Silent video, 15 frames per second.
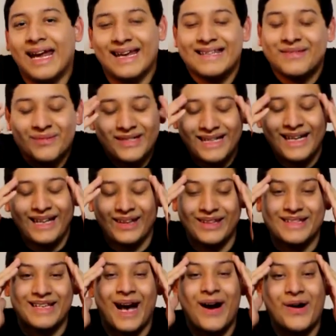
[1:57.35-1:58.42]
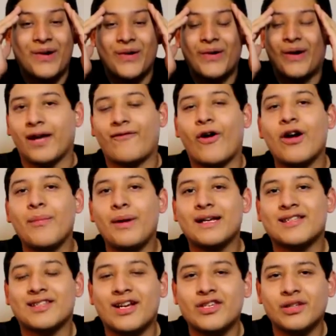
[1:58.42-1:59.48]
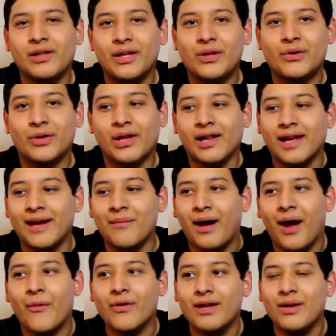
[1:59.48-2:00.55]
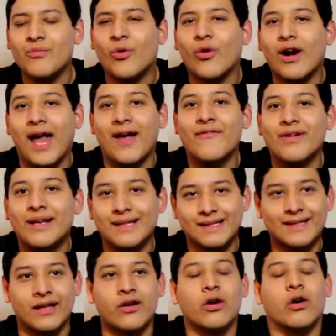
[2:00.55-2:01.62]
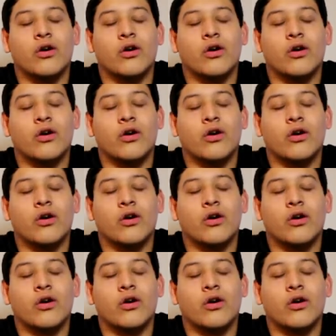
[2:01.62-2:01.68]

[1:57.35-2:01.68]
it's ridiculous how if I were to make such a legal claim, I would need more evidence than